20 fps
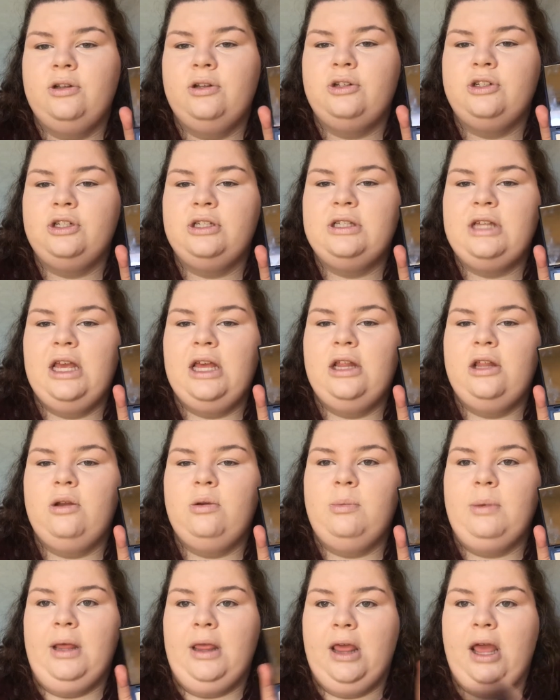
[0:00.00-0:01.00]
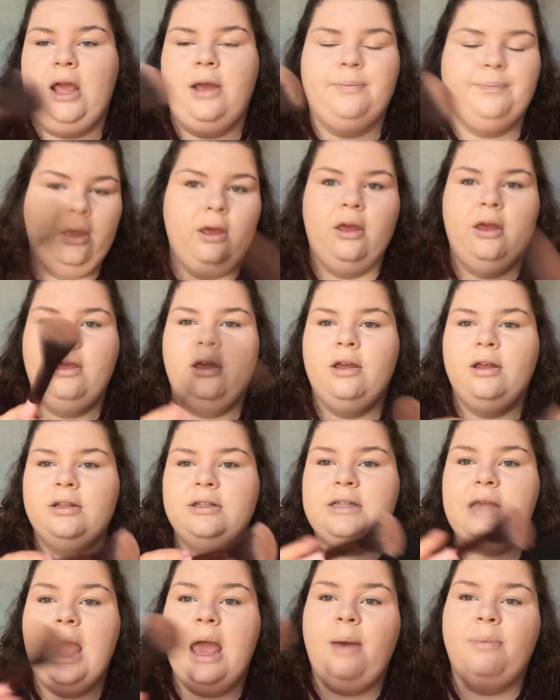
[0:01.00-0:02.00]
I'll just take a little bit of that.
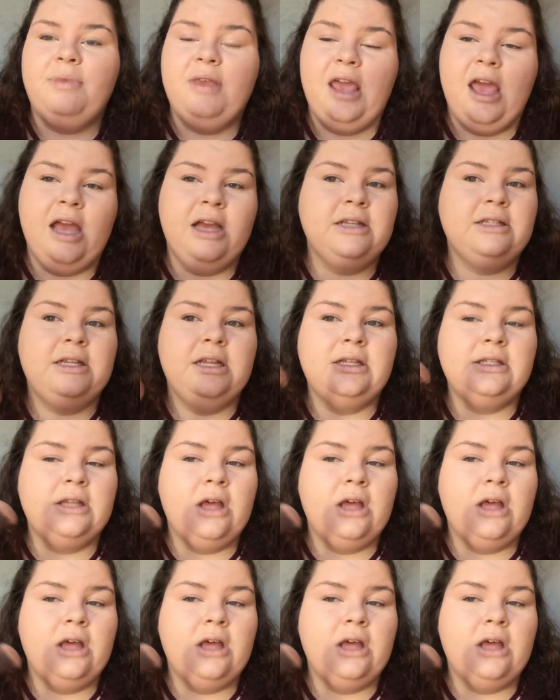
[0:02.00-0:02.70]
Tap the excess